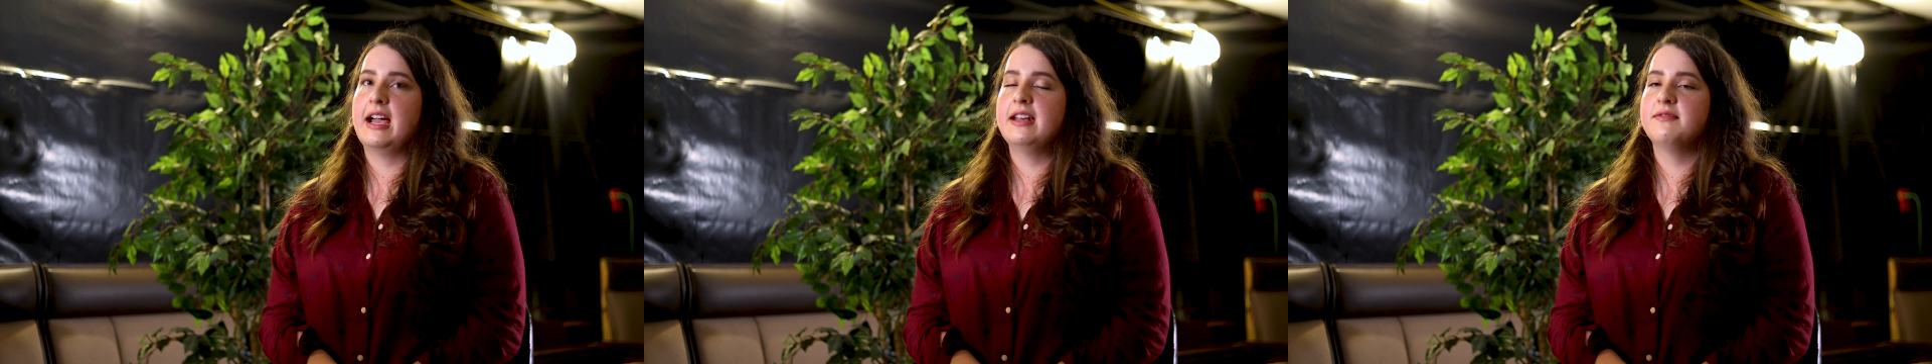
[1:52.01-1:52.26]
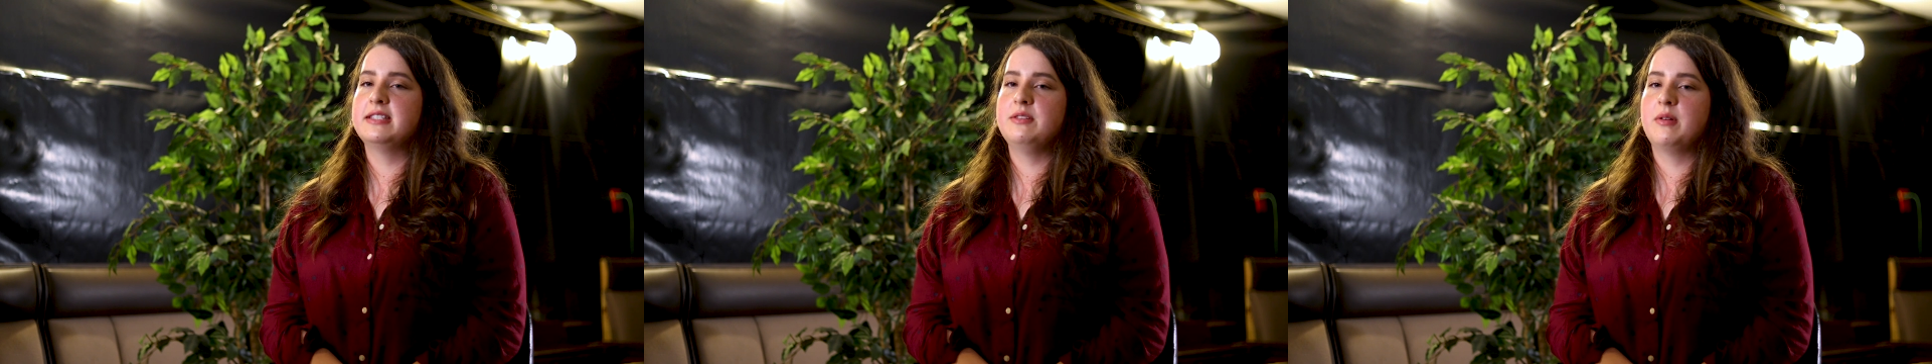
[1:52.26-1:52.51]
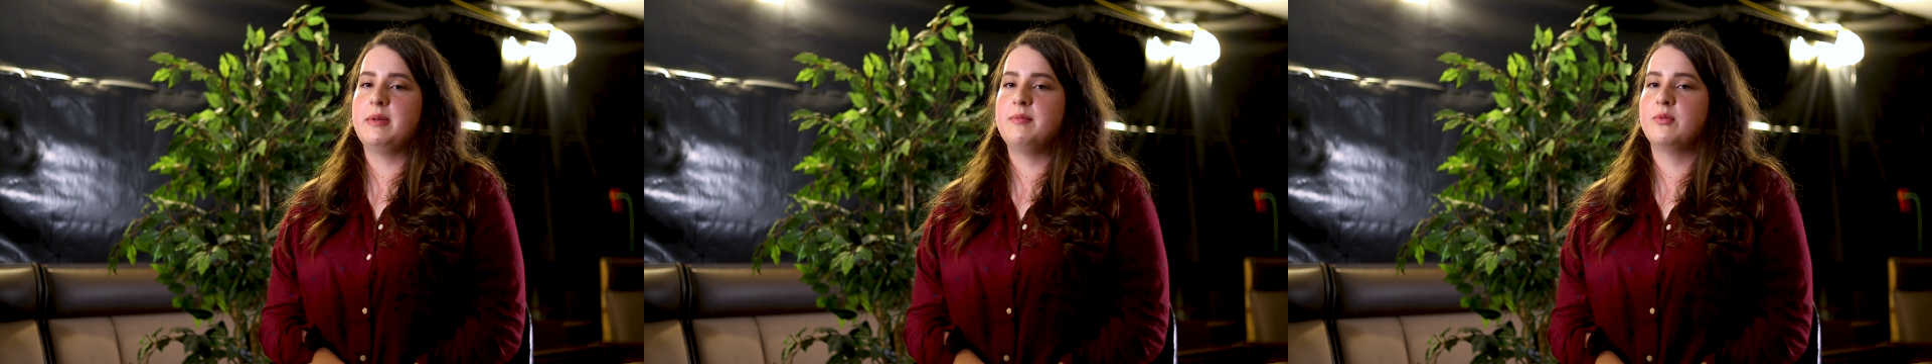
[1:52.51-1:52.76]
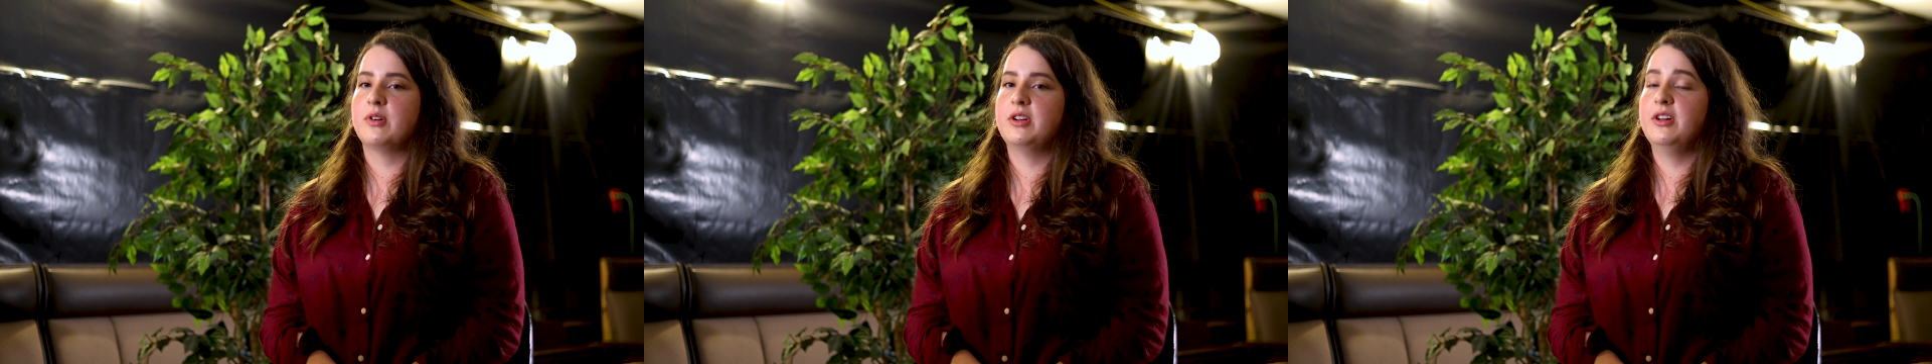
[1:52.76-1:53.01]
kind of see what
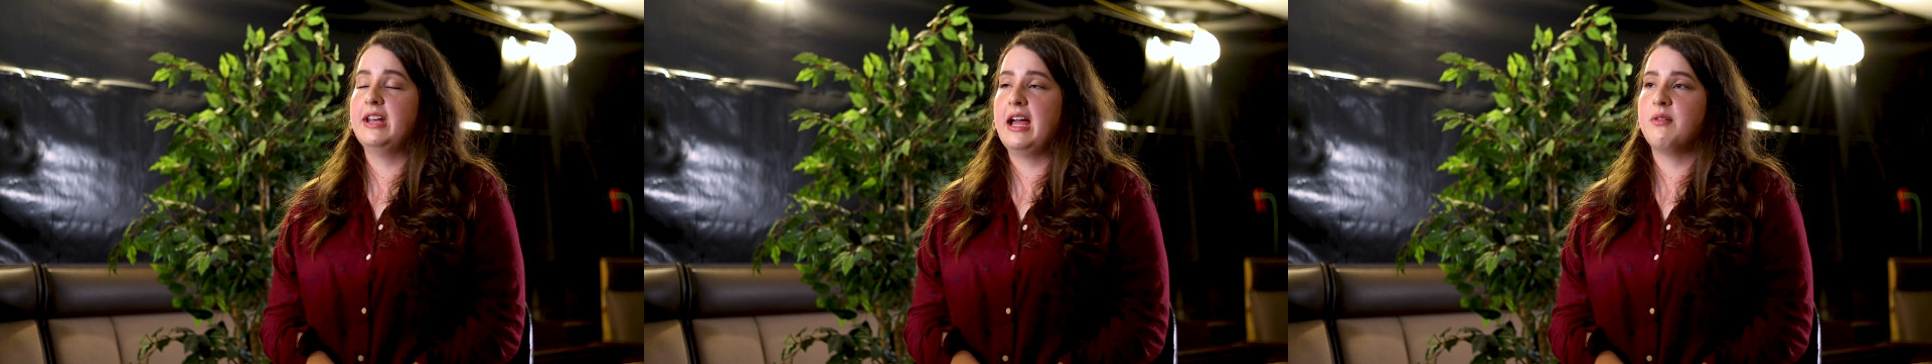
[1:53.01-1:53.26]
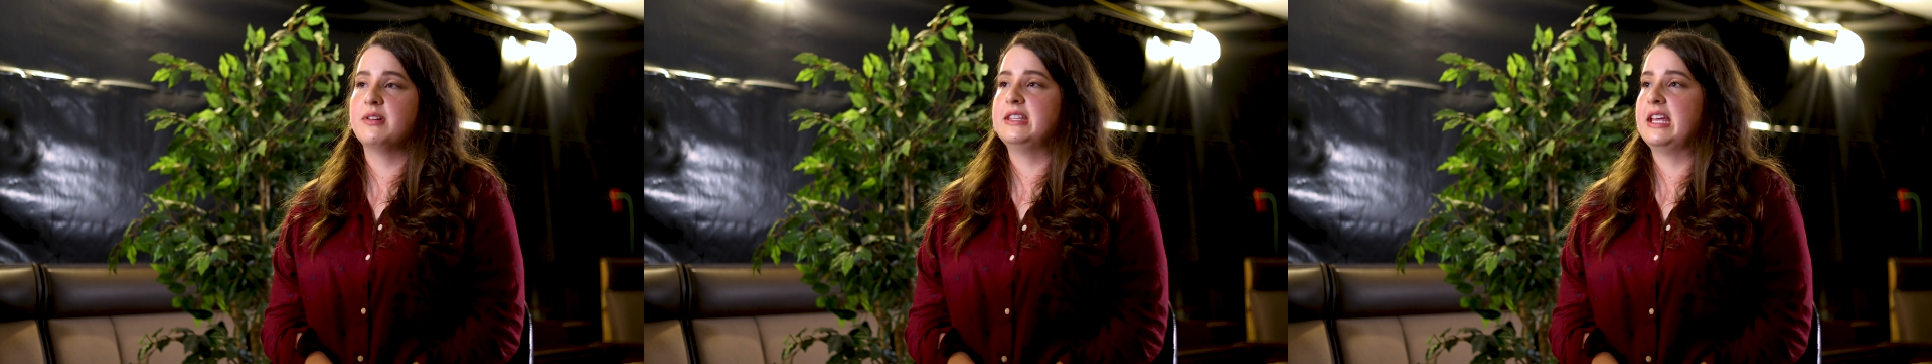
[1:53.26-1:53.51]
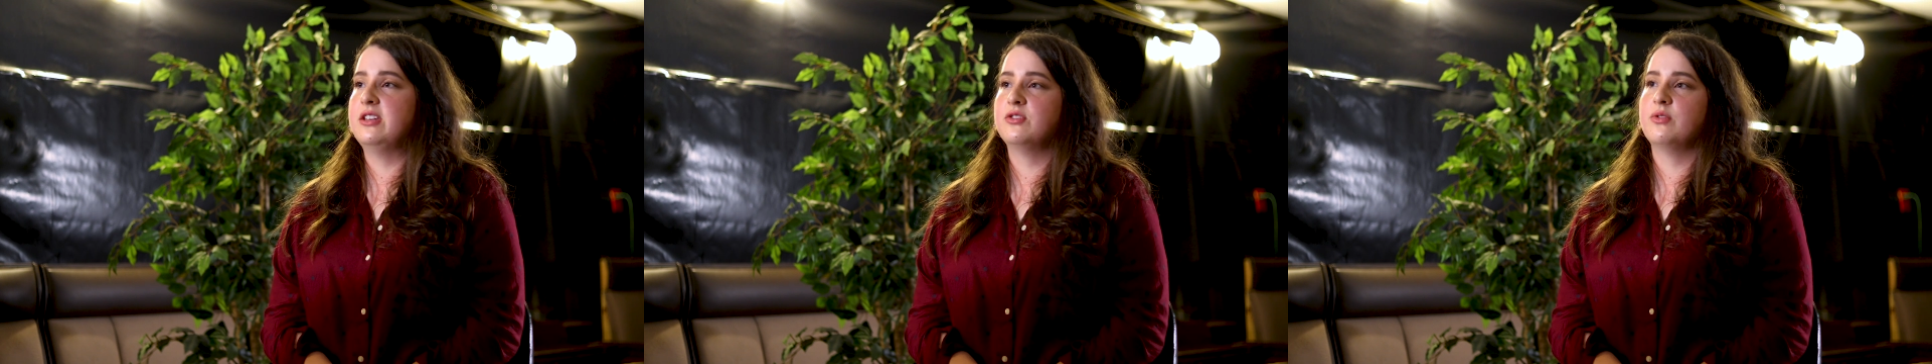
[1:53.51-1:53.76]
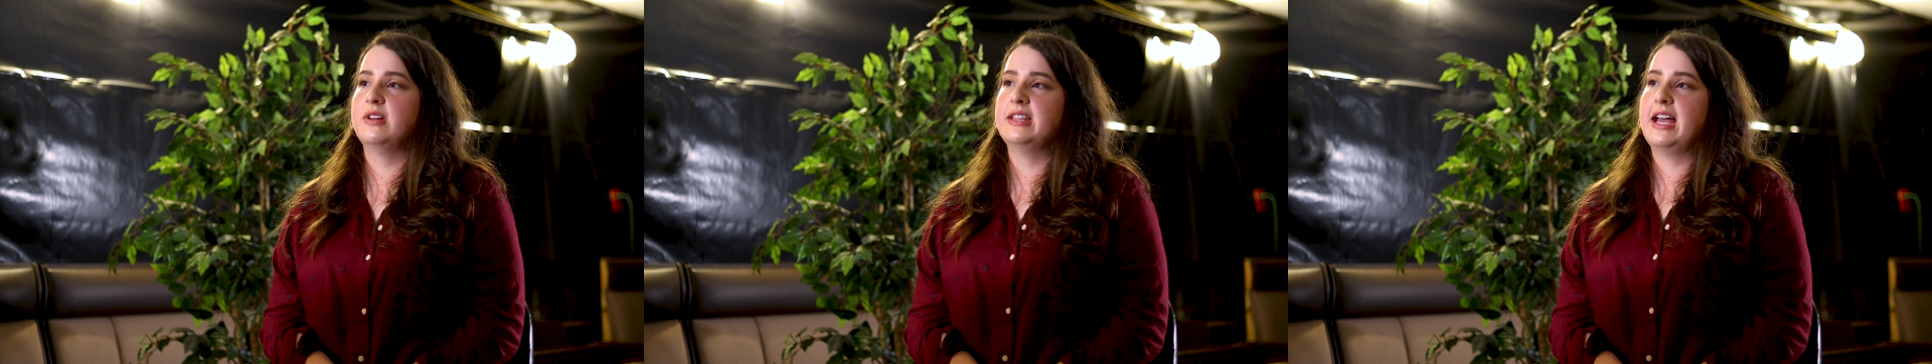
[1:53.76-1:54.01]
people are good at, what they
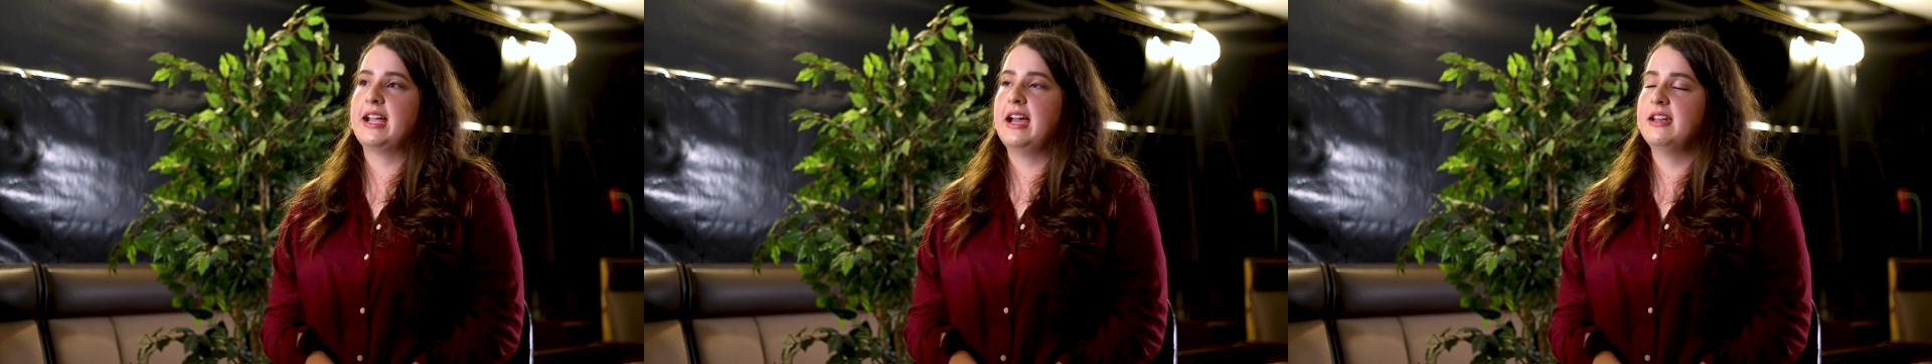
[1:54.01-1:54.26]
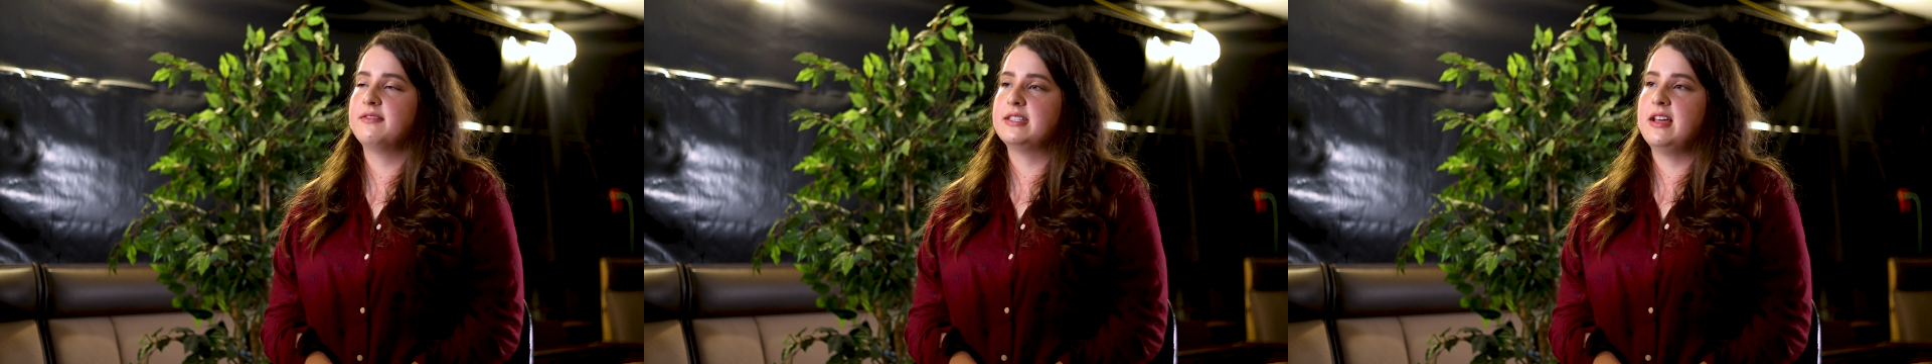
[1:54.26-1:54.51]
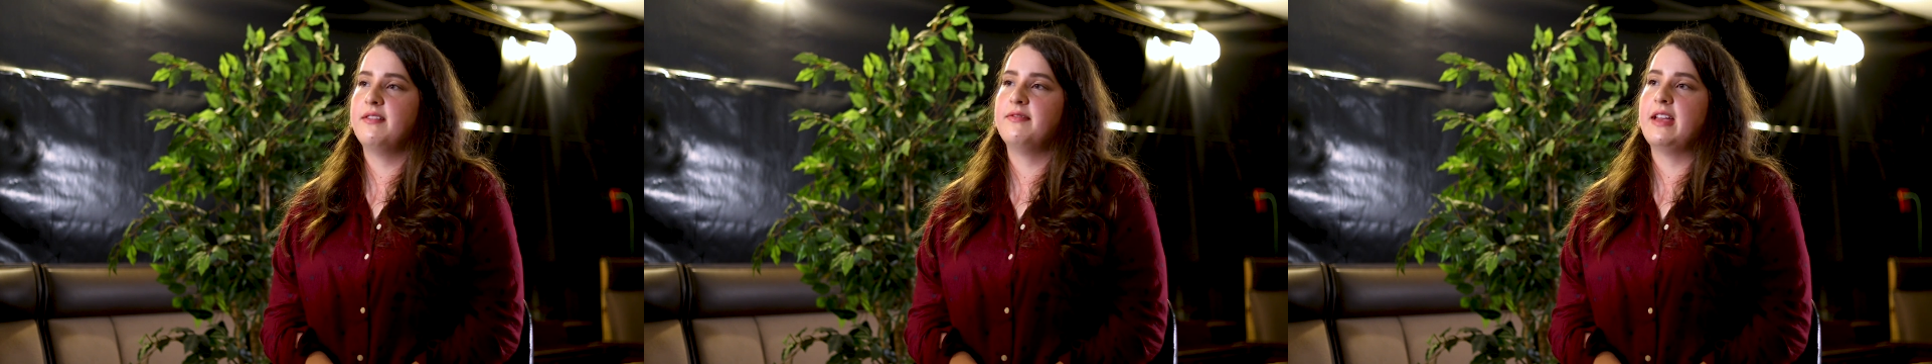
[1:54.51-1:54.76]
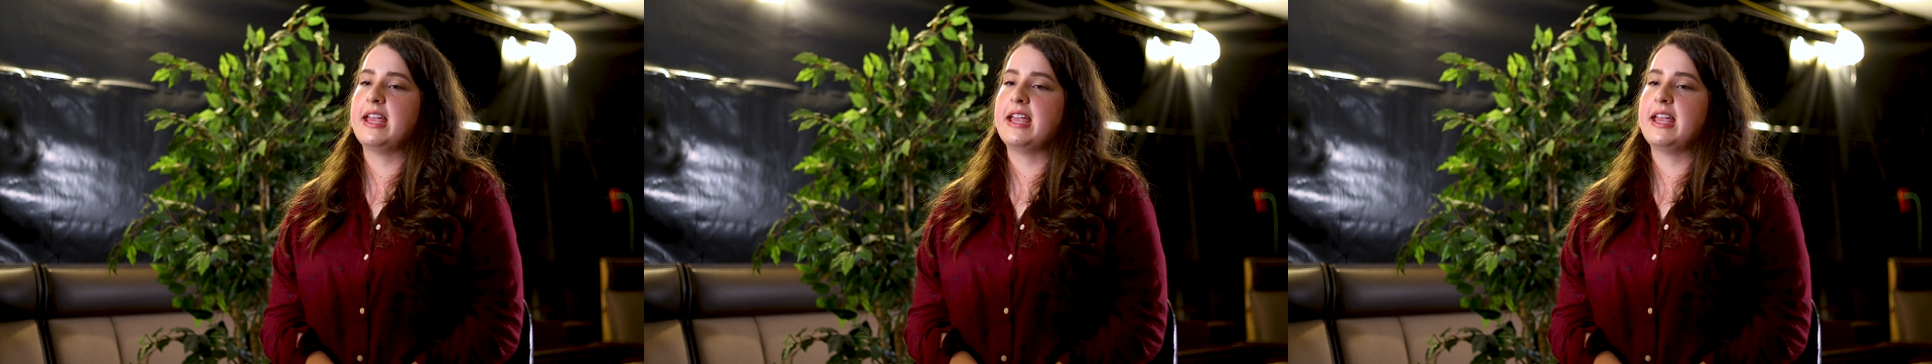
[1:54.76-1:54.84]
enjoy, that kind of stuff,